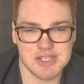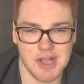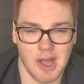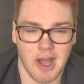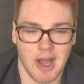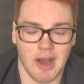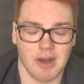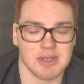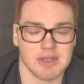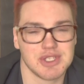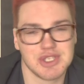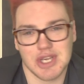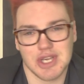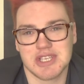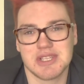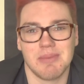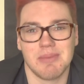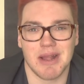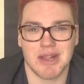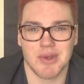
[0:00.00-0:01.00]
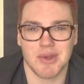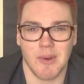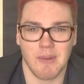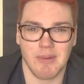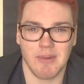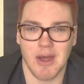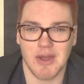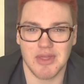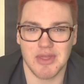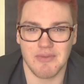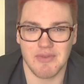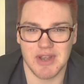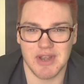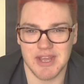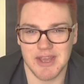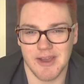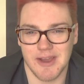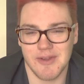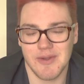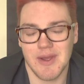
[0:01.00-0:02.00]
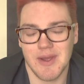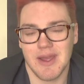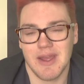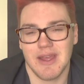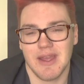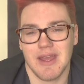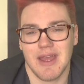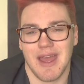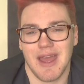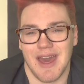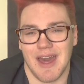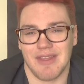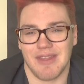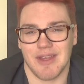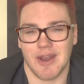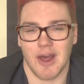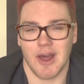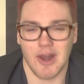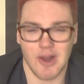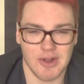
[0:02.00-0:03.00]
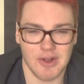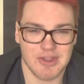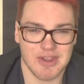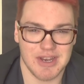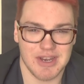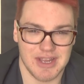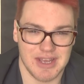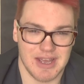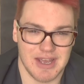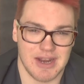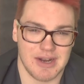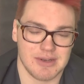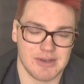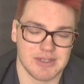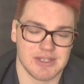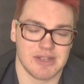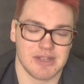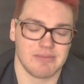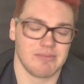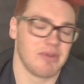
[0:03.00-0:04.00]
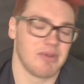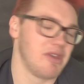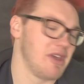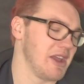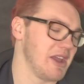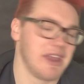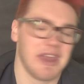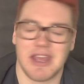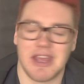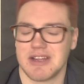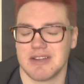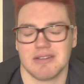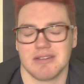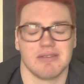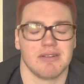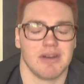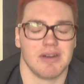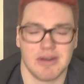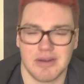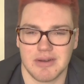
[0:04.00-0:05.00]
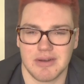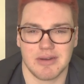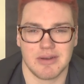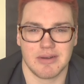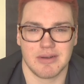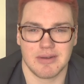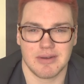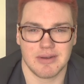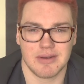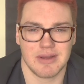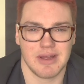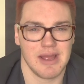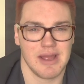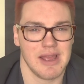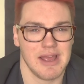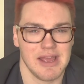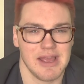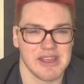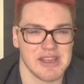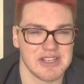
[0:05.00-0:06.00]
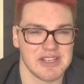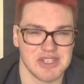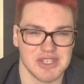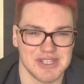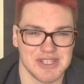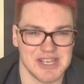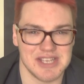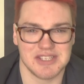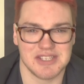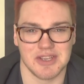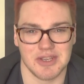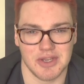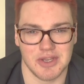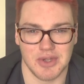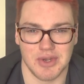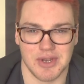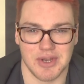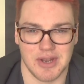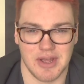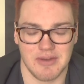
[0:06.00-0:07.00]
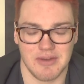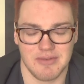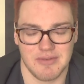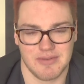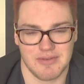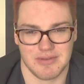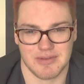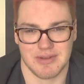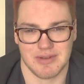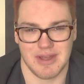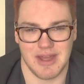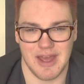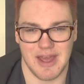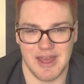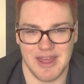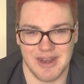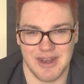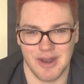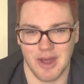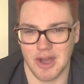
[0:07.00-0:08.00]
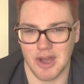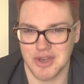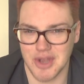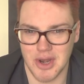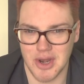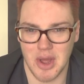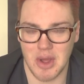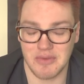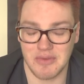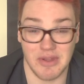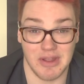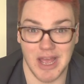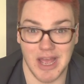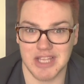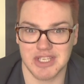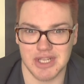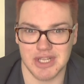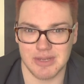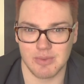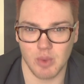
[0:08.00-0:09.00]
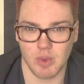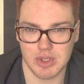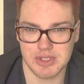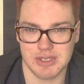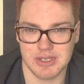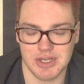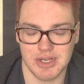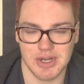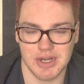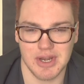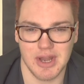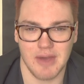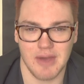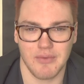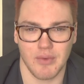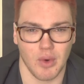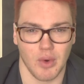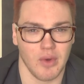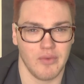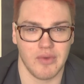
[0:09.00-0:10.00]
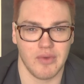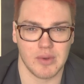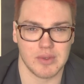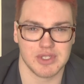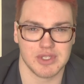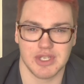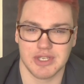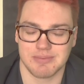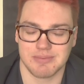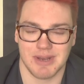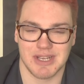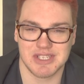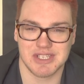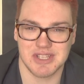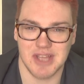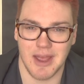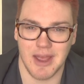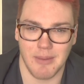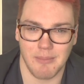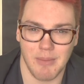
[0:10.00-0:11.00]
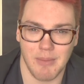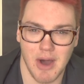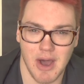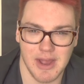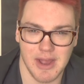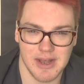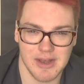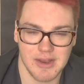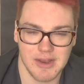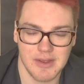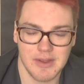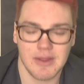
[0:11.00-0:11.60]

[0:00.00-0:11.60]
night I was just about to upload the video and then I looked at it and I was thinking it just isn't good enough. And I don't know if it actually wasn't good enough or if it was just my state of mind,